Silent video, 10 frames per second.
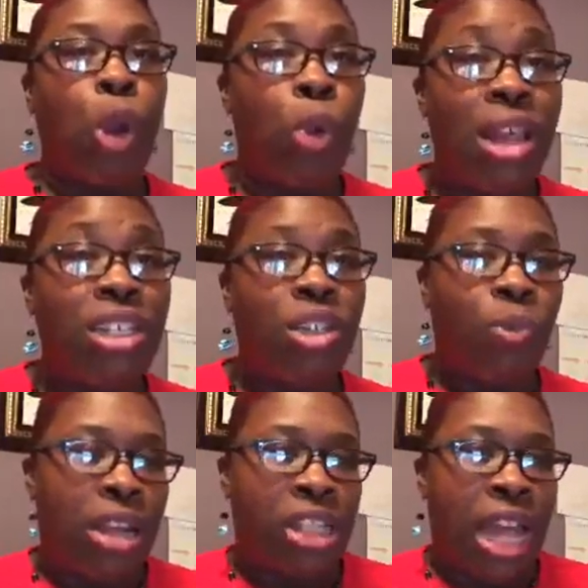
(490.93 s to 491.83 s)

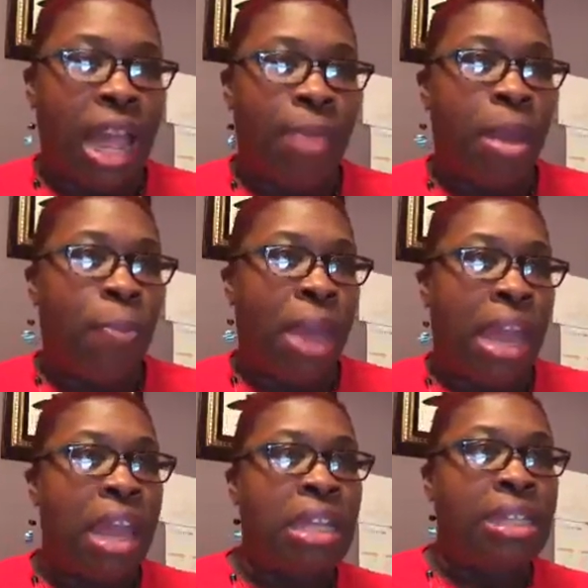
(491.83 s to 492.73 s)
restaurant job that
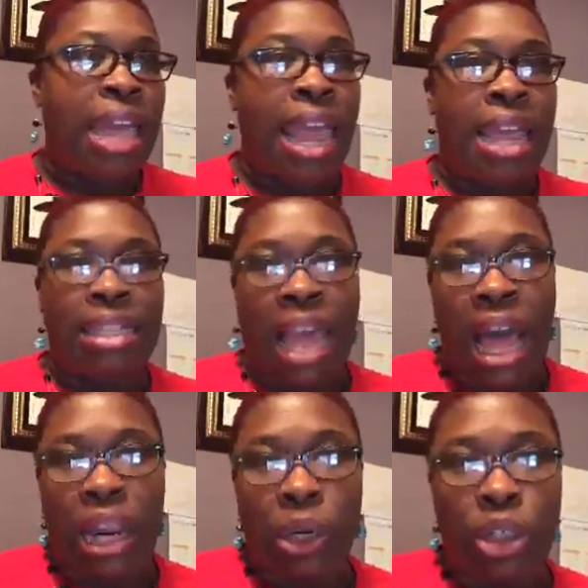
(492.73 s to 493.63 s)
pays
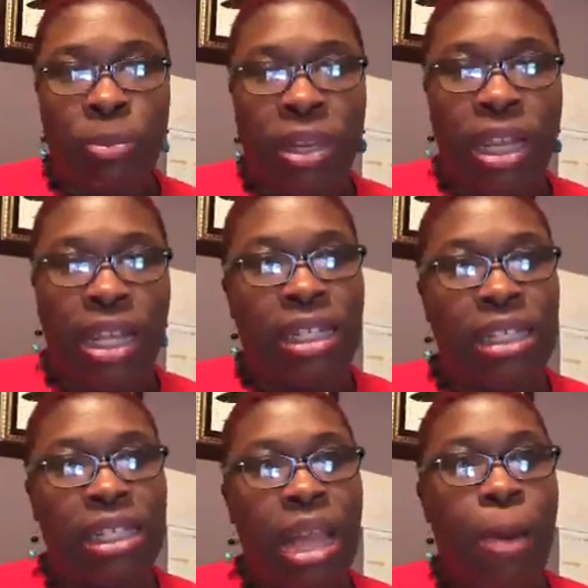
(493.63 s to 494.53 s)
$8 because
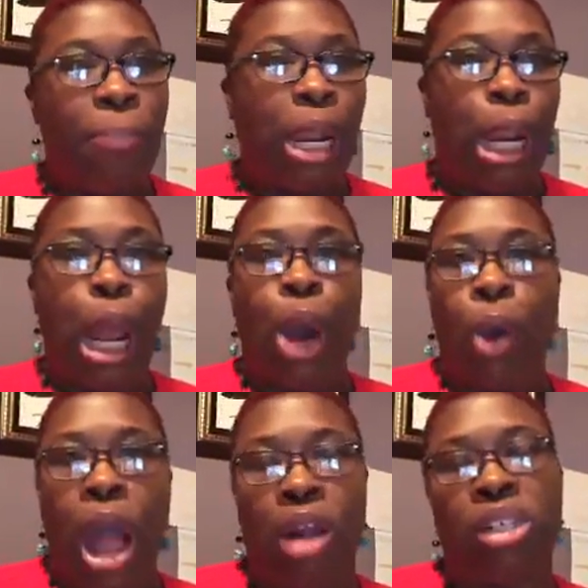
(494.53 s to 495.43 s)
it's
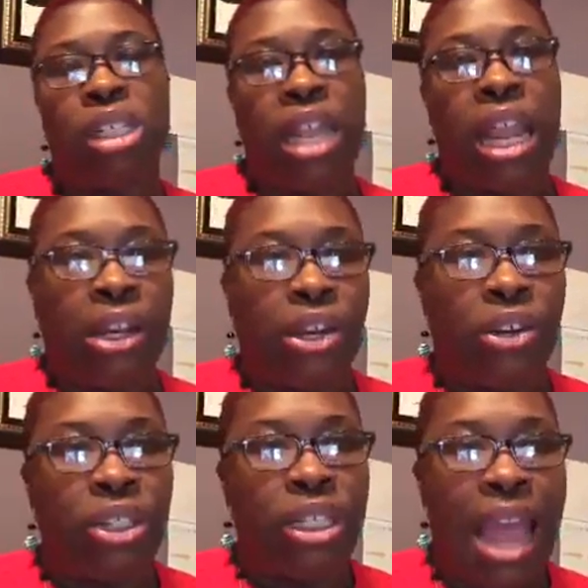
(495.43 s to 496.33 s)
below our
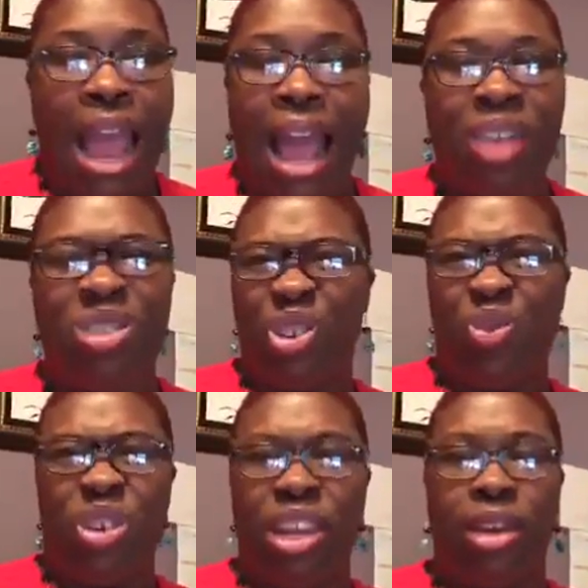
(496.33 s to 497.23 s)
standards. How
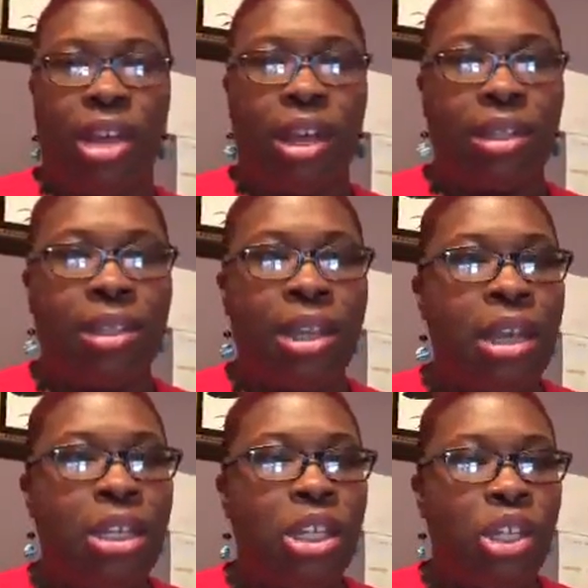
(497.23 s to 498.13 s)
snooty of us
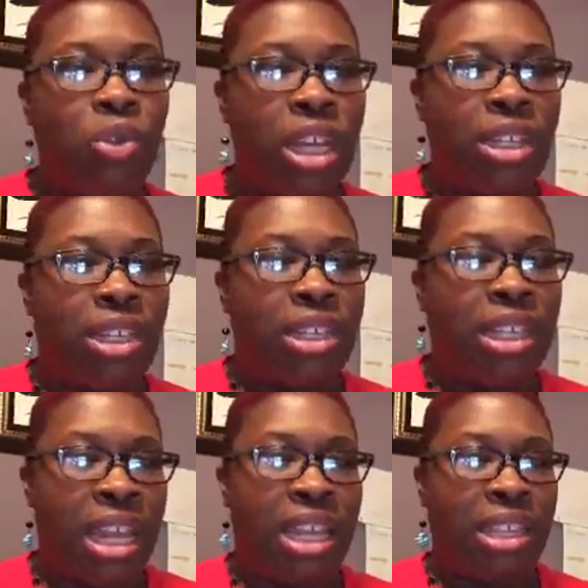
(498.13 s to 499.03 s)
to just
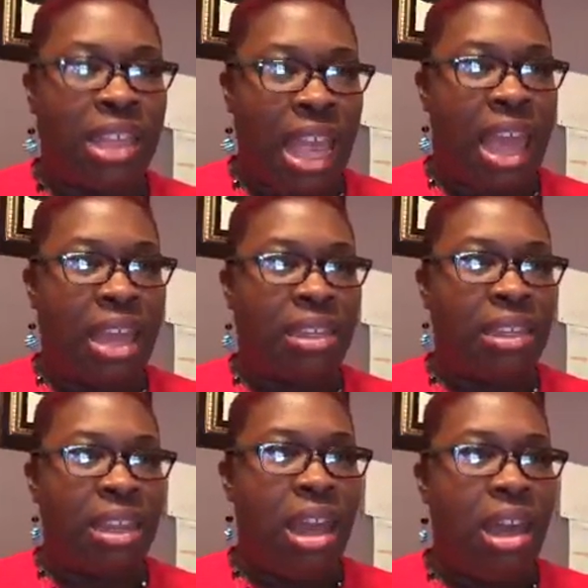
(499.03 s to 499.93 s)
think that
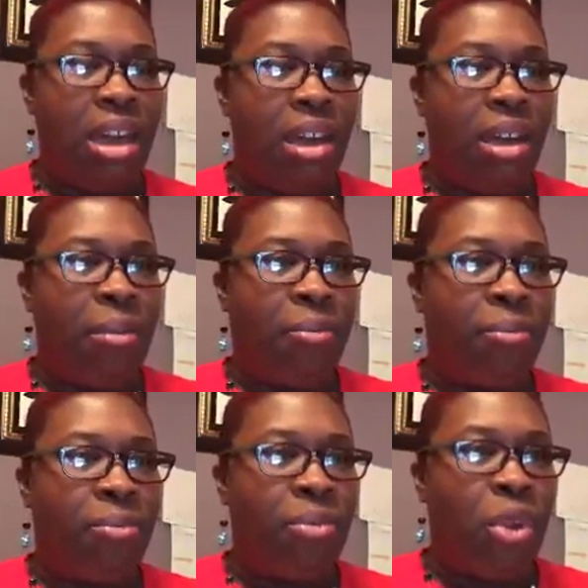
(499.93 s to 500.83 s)

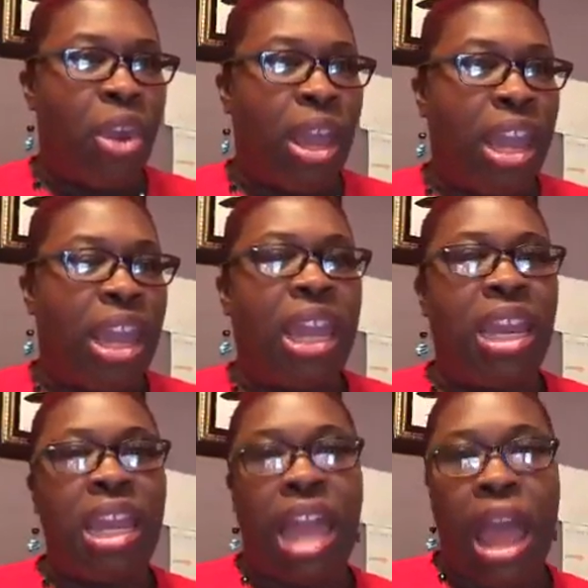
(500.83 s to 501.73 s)

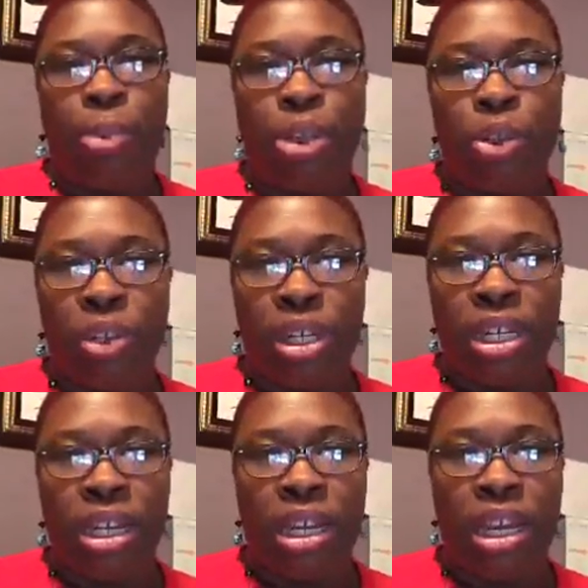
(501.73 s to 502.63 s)
any
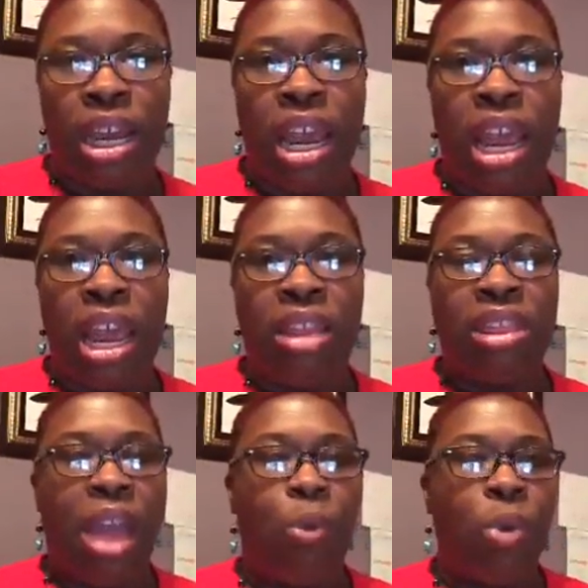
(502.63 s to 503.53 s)
opportunity
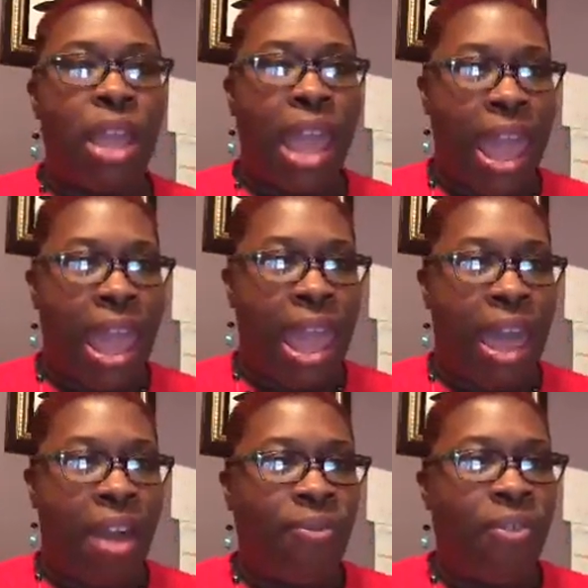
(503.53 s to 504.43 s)
that we
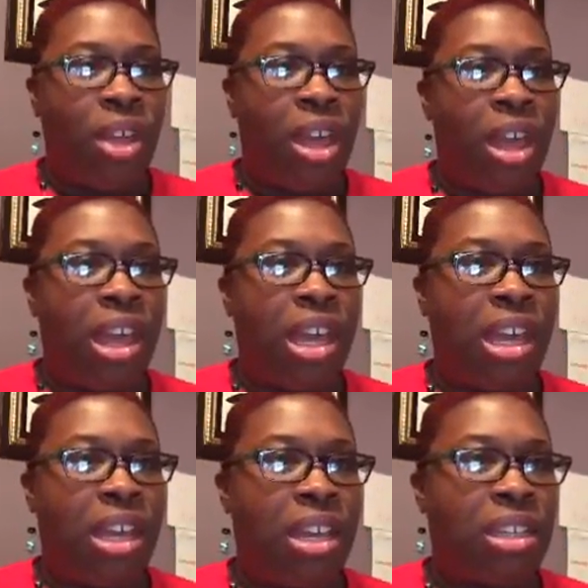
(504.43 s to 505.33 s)
have
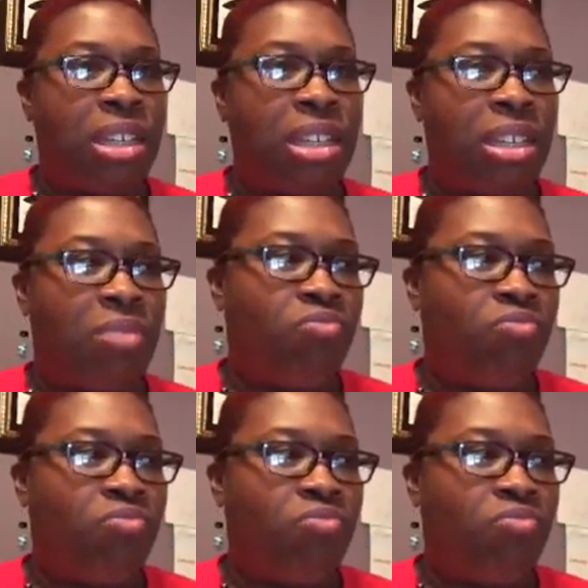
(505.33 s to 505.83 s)
is